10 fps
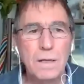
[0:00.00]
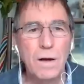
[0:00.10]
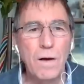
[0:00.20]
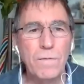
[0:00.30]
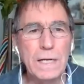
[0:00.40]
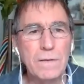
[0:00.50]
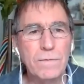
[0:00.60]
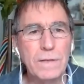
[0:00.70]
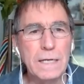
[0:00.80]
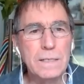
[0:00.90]
of any
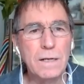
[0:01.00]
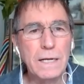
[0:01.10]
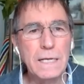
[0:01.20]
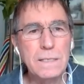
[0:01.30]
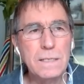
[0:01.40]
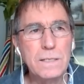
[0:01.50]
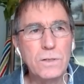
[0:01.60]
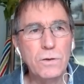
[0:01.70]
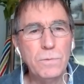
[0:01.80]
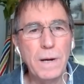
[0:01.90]
of these? And I guess there's
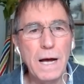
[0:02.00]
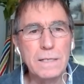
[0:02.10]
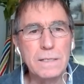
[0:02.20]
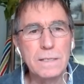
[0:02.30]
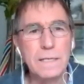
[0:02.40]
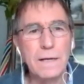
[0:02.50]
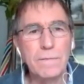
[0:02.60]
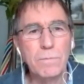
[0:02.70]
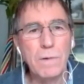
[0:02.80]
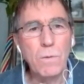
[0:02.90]
2 parts there.
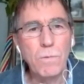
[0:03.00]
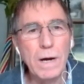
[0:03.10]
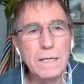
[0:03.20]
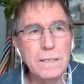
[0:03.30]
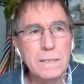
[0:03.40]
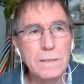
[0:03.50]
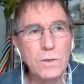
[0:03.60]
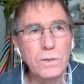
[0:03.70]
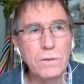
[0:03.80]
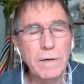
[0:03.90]
One is,
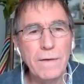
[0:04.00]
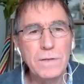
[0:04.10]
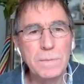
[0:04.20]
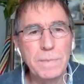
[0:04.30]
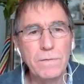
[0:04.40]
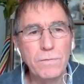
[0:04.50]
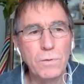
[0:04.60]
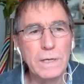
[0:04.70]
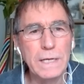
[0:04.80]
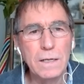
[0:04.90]
do you have to be
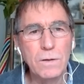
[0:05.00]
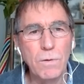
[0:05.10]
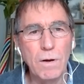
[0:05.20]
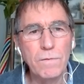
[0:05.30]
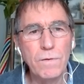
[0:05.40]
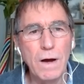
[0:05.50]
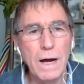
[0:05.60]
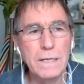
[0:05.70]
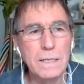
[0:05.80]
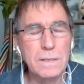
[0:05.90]
fully
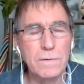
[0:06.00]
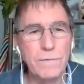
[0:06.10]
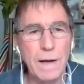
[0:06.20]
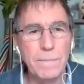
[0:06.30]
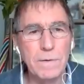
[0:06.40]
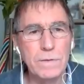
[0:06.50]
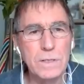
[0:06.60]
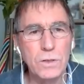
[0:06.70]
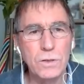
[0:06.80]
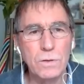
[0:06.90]
qualified as a family
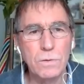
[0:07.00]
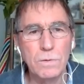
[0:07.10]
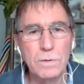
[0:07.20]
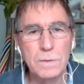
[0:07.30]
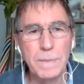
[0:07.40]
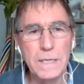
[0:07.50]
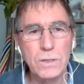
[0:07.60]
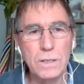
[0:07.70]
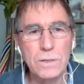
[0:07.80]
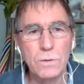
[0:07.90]
physician or
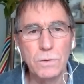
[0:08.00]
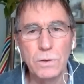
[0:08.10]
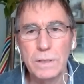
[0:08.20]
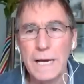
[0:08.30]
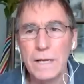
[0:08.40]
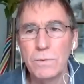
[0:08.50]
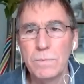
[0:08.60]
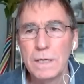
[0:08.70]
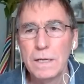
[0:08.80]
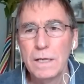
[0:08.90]
specialist, or can
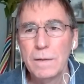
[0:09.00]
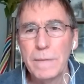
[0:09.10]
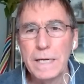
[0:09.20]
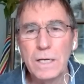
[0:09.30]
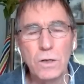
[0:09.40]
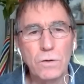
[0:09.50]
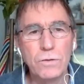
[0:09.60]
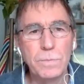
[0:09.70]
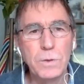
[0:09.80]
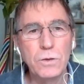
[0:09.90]
you make a
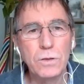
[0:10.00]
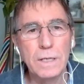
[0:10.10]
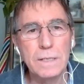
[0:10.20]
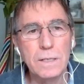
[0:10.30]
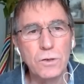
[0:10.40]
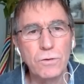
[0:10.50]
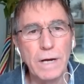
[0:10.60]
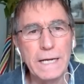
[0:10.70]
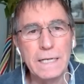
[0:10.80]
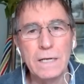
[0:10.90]
contribution as a
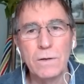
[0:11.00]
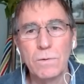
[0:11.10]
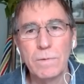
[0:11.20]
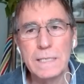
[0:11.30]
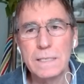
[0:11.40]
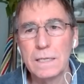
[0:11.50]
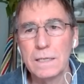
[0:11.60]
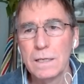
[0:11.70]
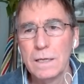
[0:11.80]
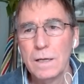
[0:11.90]
trainee or
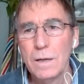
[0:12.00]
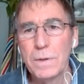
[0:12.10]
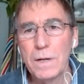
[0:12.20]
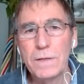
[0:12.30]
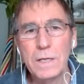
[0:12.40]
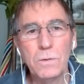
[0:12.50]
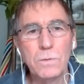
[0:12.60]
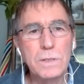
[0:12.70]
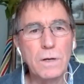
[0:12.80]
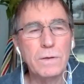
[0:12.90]
resident? But I think
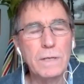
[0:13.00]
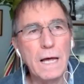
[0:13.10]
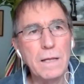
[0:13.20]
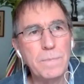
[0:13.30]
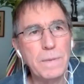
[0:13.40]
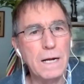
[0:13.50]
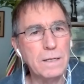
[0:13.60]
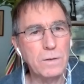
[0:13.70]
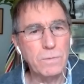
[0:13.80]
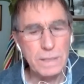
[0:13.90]
also the other part
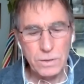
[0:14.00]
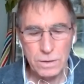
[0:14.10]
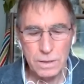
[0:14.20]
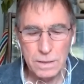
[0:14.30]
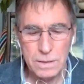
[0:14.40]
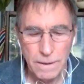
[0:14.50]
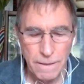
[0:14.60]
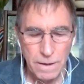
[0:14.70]
of the question is